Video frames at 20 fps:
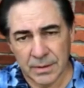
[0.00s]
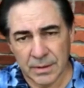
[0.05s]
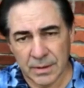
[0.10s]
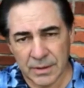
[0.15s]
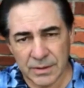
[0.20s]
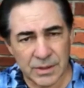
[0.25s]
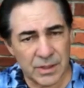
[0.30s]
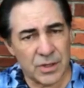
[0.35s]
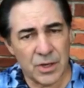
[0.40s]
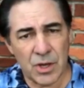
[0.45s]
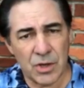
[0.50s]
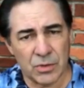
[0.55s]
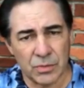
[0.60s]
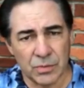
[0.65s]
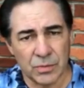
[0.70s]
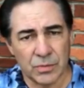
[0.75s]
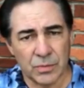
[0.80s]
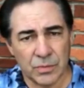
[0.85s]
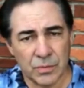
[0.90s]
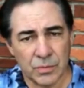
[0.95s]
I said no.
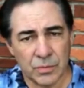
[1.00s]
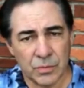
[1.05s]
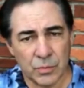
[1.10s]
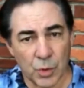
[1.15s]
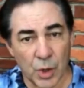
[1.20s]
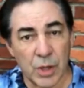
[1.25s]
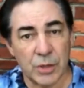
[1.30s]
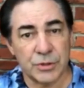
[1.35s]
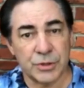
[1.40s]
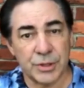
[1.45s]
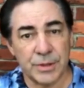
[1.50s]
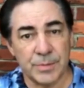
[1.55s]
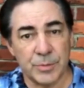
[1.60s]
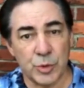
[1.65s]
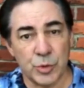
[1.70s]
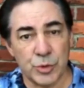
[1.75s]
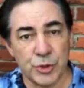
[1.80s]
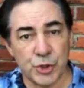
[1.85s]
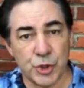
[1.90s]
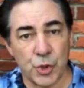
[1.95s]
We all seem
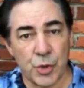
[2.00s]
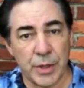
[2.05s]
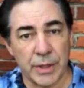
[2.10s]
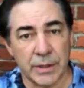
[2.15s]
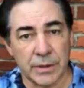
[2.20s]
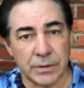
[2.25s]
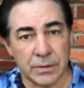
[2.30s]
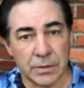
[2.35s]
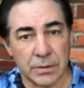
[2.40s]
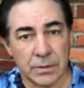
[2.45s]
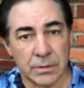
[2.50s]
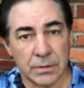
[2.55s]
to enjoy it.